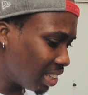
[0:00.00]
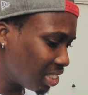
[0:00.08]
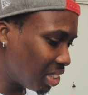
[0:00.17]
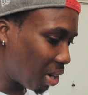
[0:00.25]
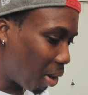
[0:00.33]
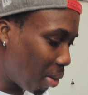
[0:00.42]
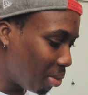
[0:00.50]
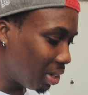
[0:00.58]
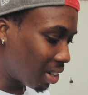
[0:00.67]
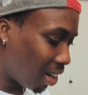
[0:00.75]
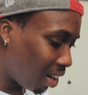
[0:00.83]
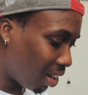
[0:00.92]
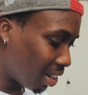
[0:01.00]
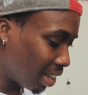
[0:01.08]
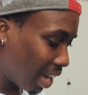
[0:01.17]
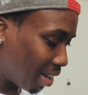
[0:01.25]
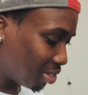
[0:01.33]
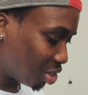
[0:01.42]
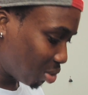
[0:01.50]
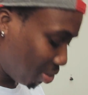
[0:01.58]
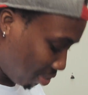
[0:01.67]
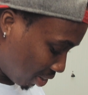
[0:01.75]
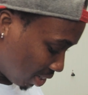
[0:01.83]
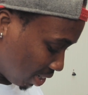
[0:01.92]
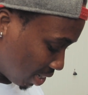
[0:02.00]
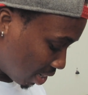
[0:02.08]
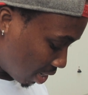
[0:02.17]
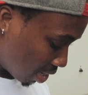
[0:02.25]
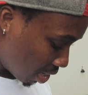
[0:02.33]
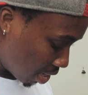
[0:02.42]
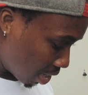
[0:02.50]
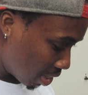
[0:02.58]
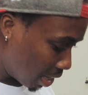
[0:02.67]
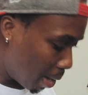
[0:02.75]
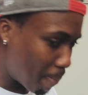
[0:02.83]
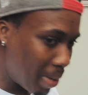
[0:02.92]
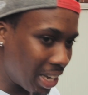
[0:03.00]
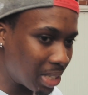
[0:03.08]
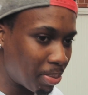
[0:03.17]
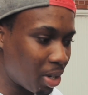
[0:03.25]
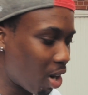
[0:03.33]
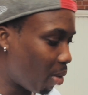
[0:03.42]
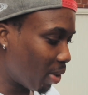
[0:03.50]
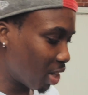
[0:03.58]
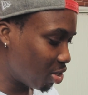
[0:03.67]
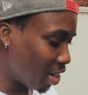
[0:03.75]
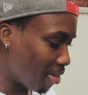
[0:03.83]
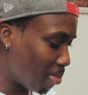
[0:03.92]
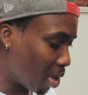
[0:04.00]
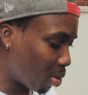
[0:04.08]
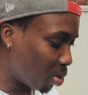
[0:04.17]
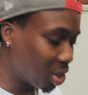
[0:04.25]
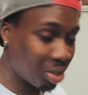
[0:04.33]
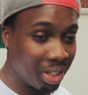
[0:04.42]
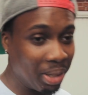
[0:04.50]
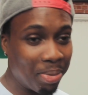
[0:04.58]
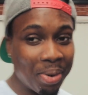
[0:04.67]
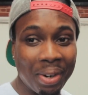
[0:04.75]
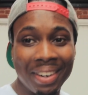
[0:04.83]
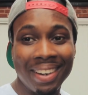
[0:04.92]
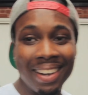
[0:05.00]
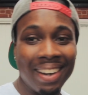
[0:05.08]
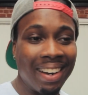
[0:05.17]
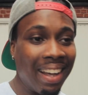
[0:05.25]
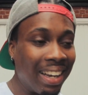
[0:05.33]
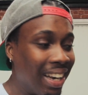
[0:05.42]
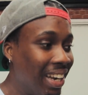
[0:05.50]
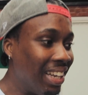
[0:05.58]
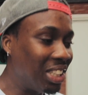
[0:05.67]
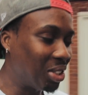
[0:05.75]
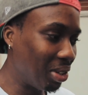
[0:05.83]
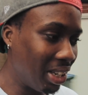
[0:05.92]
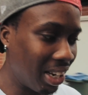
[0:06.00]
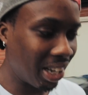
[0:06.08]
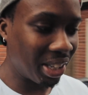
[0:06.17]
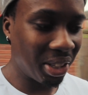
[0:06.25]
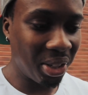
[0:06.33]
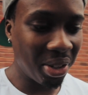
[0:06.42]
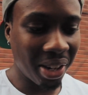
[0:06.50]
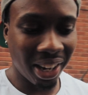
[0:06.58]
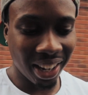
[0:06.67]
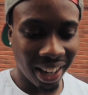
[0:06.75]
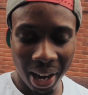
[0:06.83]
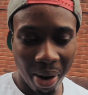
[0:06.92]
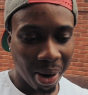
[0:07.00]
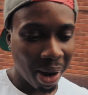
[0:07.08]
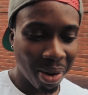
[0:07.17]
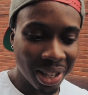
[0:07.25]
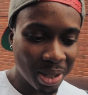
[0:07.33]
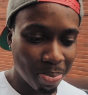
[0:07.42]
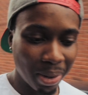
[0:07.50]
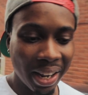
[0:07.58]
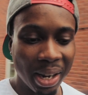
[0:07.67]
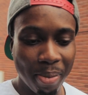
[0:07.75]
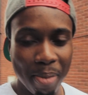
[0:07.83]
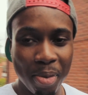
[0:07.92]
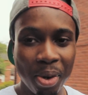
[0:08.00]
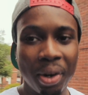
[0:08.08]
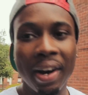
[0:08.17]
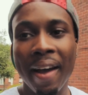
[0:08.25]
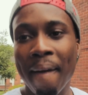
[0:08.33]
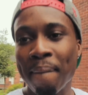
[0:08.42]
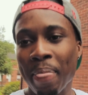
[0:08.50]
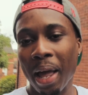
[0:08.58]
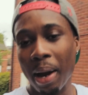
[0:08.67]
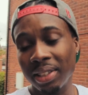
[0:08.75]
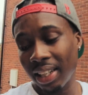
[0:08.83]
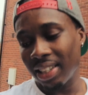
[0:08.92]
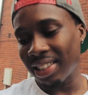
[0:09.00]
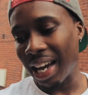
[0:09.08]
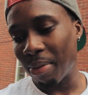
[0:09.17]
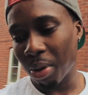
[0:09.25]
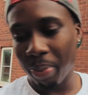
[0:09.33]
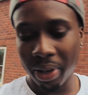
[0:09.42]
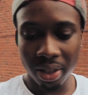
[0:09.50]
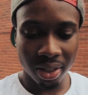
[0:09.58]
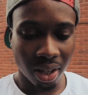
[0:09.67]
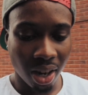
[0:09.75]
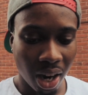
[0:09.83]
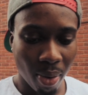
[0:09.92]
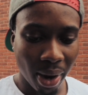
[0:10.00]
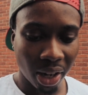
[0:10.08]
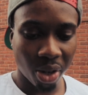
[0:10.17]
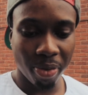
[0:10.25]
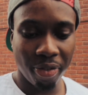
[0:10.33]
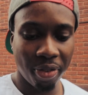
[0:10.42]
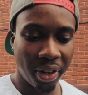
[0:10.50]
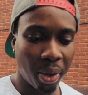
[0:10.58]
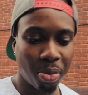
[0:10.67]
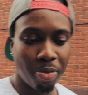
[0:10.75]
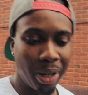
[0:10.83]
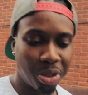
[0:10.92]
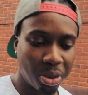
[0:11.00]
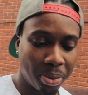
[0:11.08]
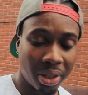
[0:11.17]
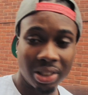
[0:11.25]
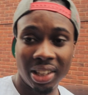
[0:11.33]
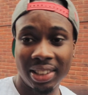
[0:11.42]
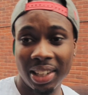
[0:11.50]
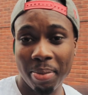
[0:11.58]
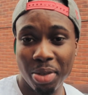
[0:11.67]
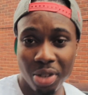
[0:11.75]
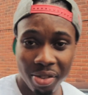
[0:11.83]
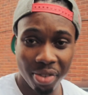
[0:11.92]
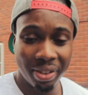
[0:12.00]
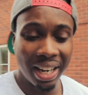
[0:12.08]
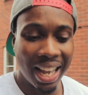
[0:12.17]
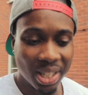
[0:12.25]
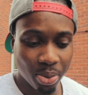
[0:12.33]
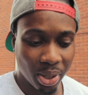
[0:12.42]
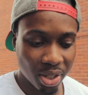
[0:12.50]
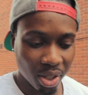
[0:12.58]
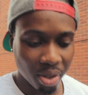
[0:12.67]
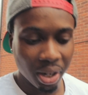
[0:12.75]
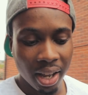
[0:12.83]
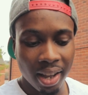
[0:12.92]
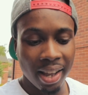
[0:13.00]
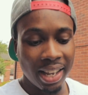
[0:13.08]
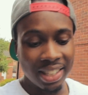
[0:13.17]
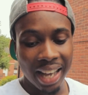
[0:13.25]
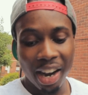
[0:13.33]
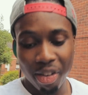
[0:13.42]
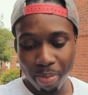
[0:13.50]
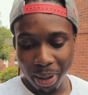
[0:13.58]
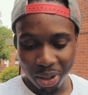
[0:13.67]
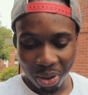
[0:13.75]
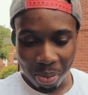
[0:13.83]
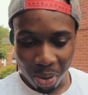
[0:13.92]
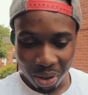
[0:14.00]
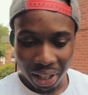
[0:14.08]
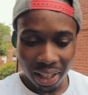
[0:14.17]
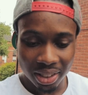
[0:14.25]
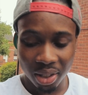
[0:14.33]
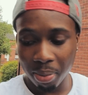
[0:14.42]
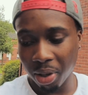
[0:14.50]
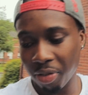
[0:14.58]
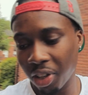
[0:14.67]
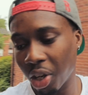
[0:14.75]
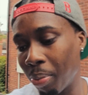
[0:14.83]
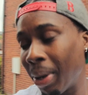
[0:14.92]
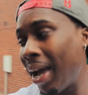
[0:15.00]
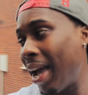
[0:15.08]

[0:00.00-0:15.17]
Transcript: it's the only car that I've driven that makes me not want to drive my Corsa anymore. Like literally, like I'll explain a bit more. I'll set this camera up in the car while I go fill it up with petrol, because I said I've been driving it for the last week, so it's out of petrol more or less. So I'm going to fill it up